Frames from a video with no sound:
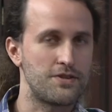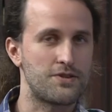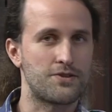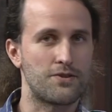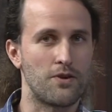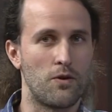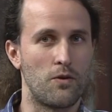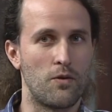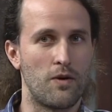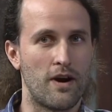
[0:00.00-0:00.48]

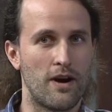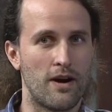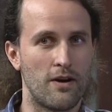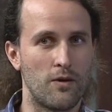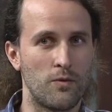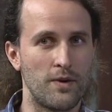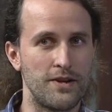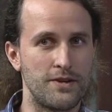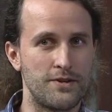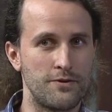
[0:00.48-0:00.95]

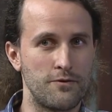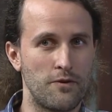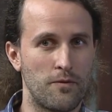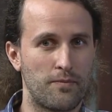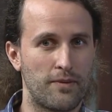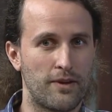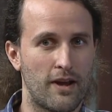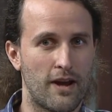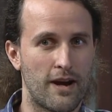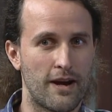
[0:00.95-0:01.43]
So we do
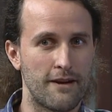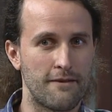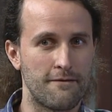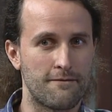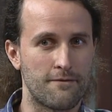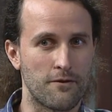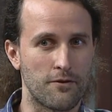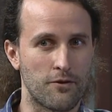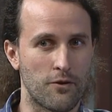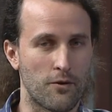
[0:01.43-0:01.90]
apply
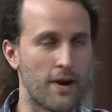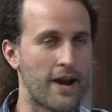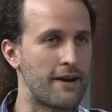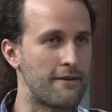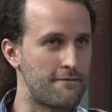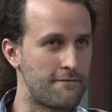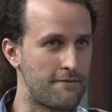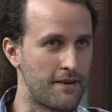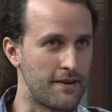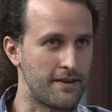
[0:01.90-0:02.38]
for
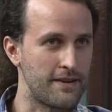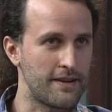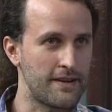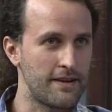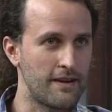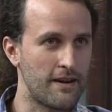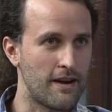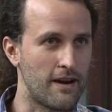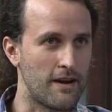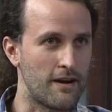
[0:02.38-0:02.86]
grant
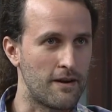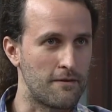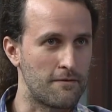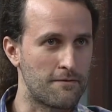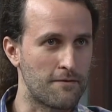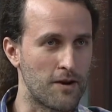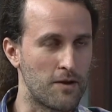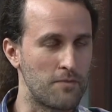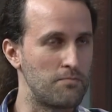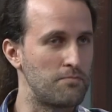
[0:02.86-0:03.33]
funding
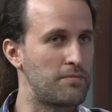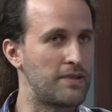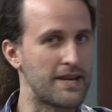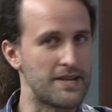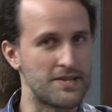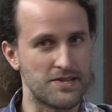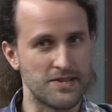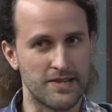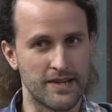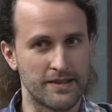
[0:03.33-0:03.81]
from
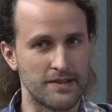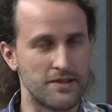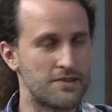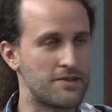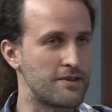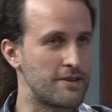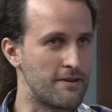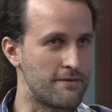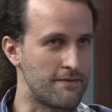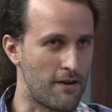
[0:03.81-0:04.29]
places like the
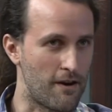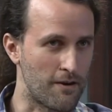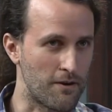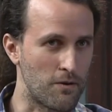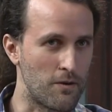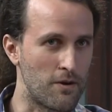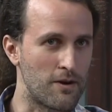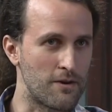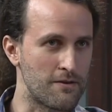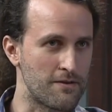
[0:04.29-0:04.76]
City of
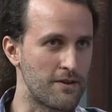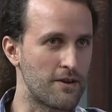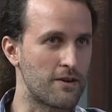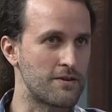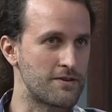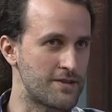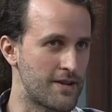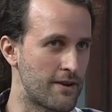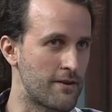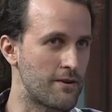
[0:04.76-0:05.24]
Ottawa or the
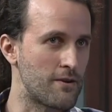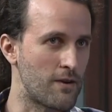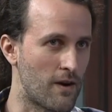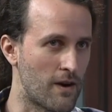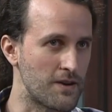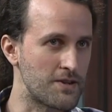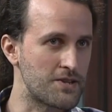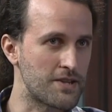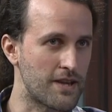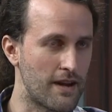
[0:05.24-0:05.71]
Ontario
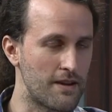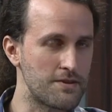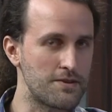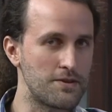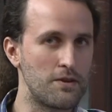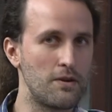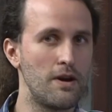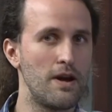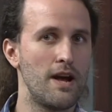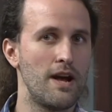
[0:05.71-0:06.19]
Arts
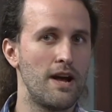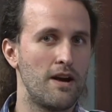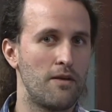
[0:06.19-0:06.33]
Council,